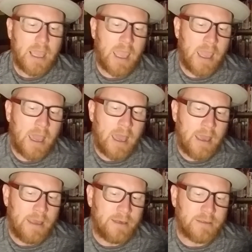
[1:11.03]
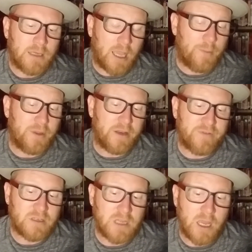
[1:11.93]
and a couple of
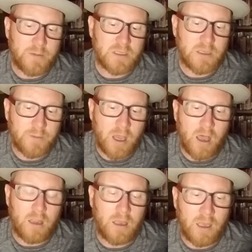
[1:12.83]
different times ends up call,